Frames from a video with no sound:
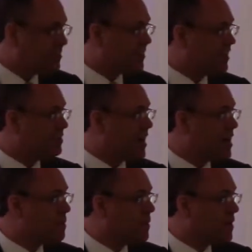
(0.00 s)

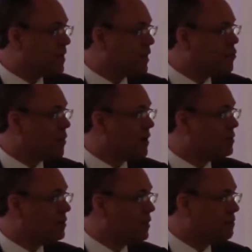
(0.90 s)
ACSI, apparently according
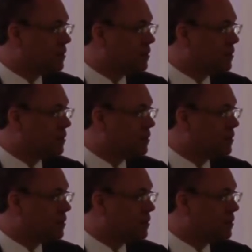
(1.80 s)
to their